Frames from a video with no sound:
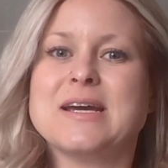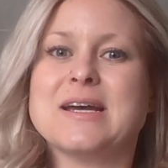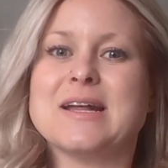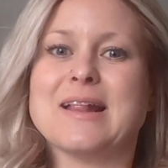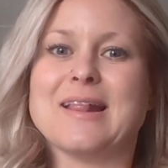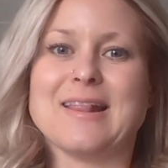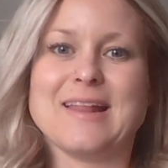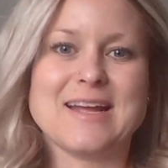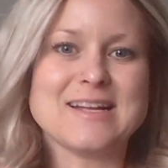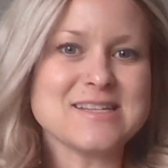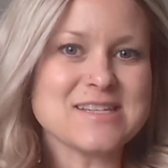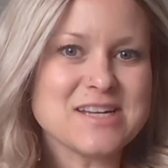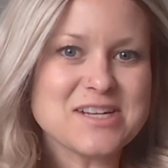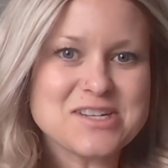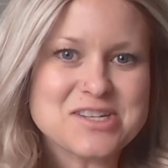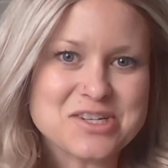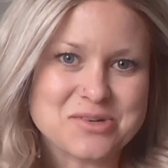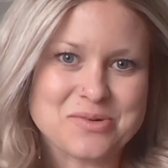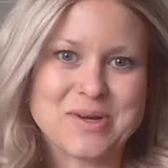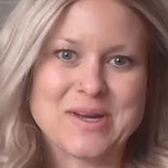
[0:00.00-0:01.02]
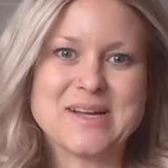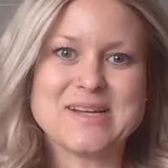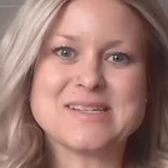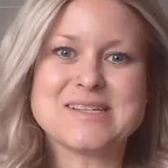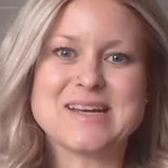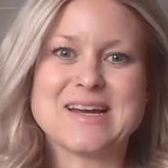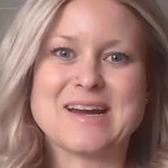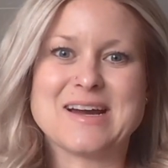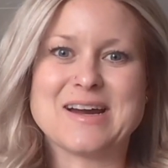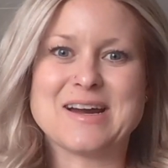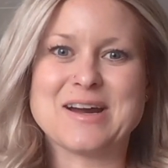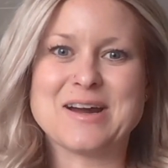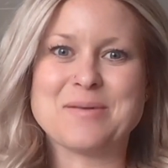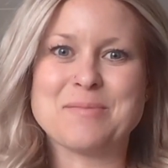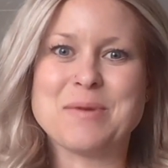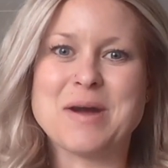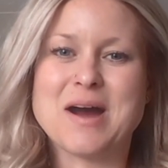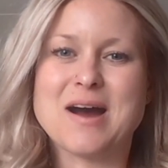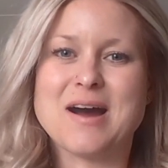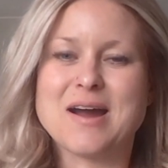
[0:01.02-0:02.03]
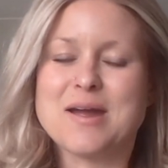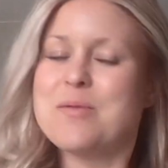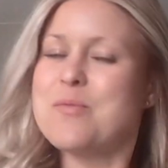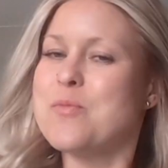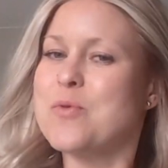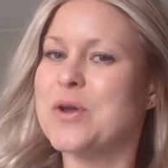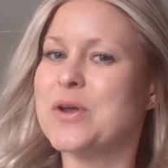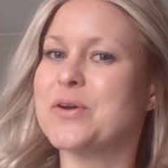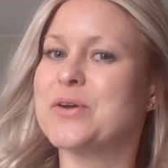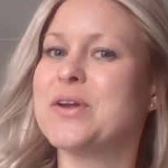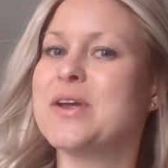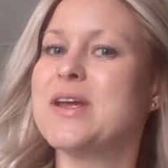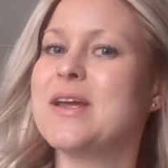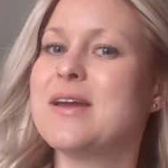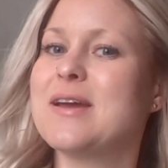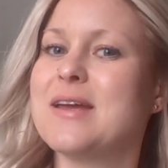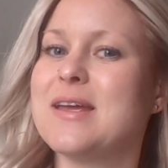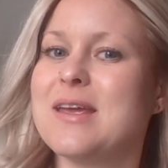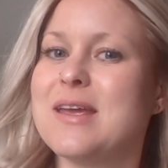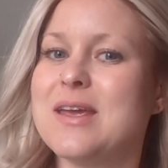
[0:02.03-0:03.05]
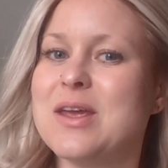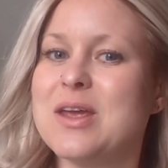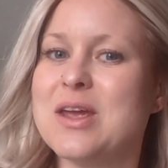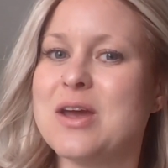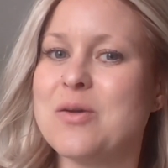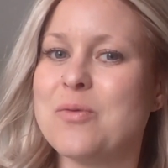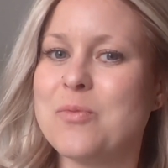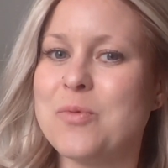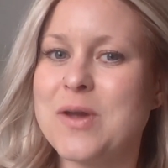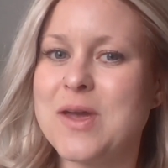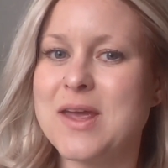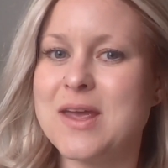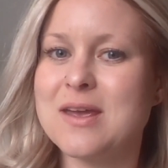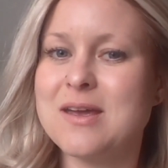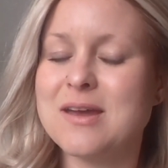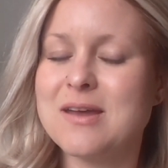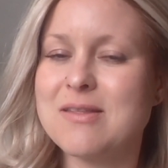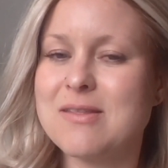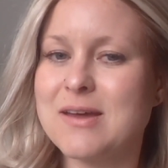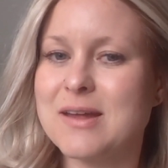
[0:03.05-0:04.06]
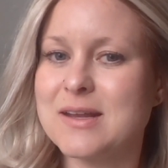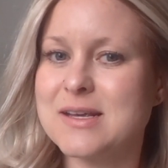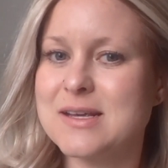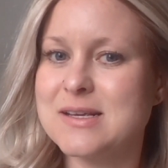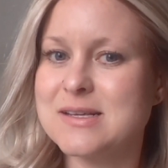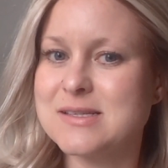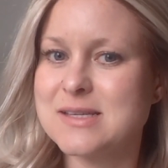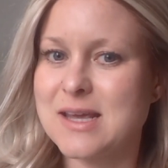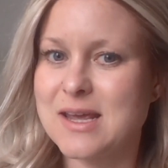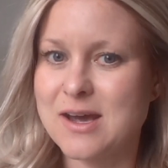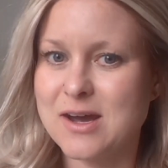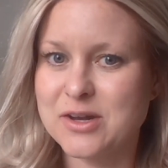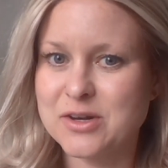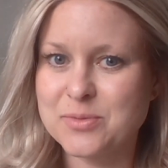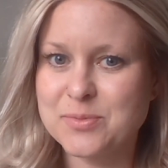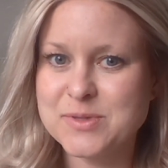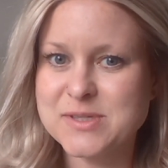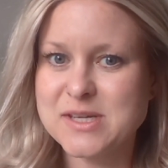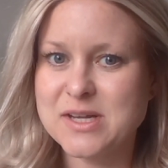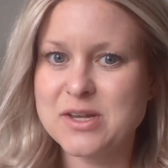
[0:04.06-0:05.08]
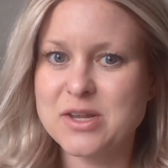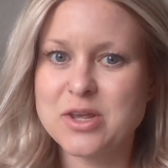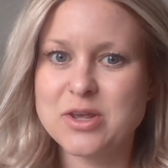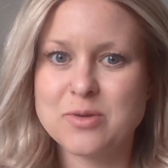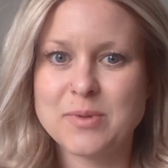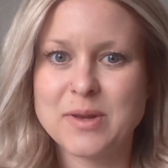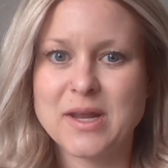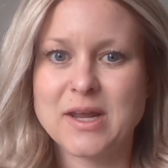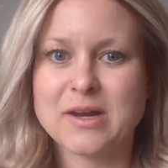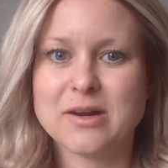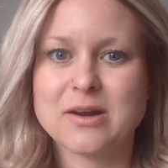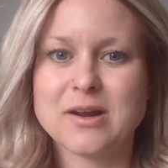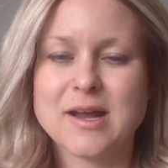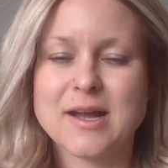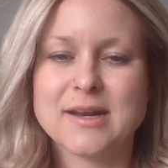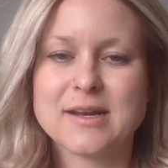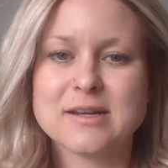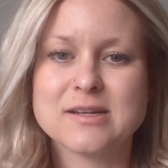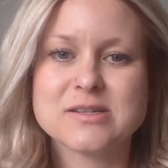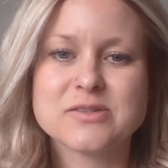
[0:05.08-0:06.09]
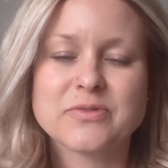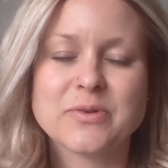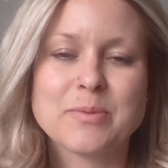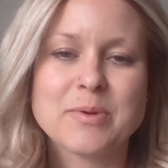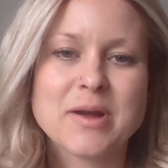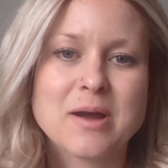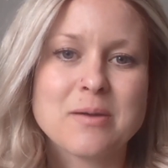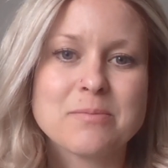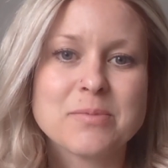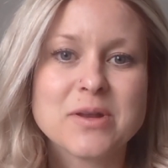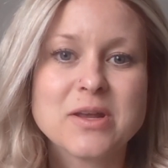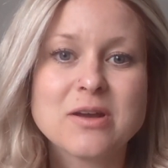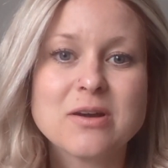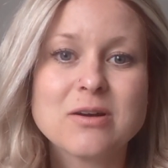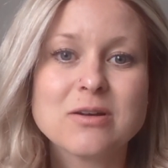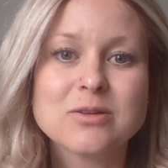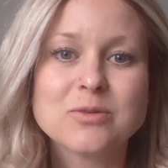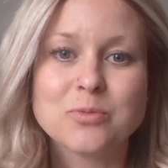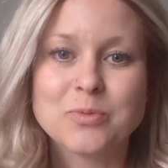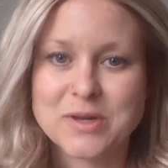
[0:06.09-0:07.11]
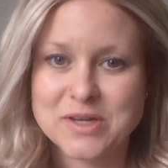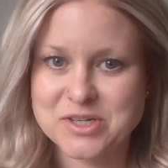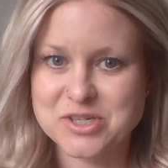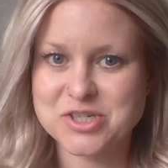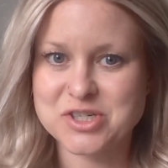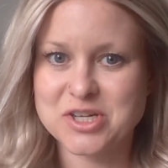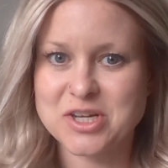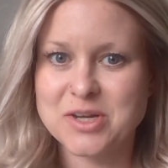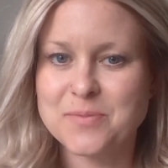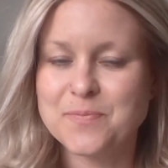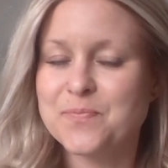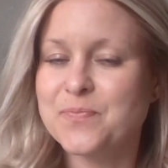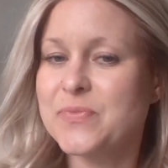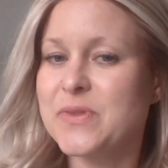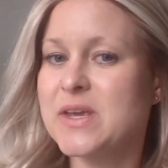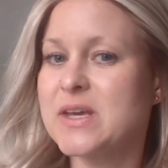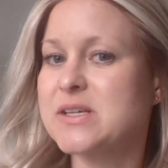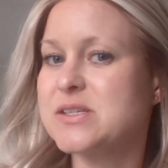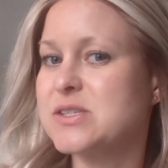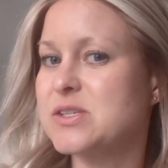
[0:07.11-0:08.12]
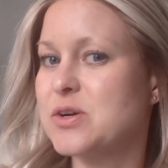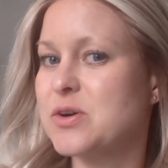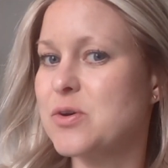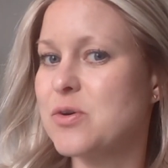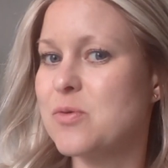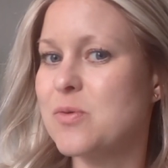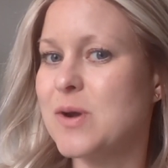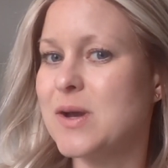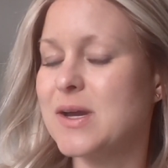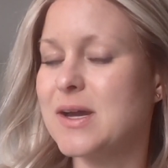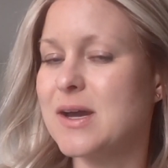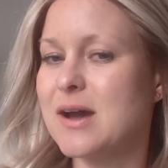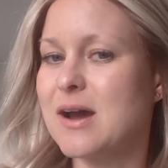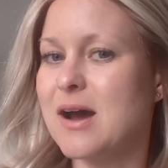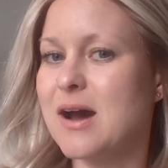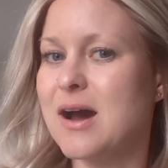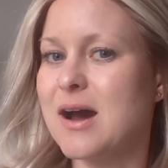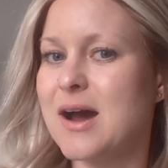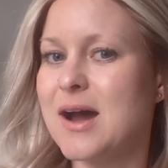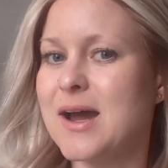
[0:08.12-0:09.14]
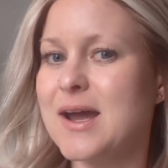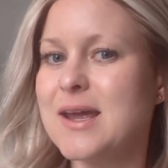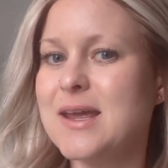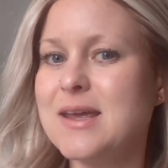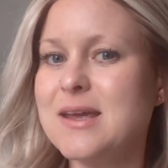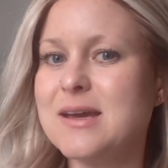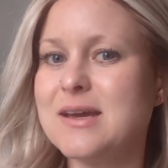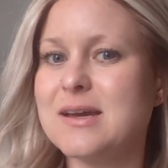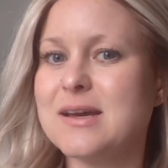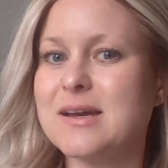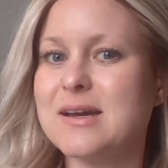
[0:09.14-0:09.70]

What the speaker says: let's get to it. I'm wearing a wig that is 100% human hair and it is from a company called WIGSHE. So I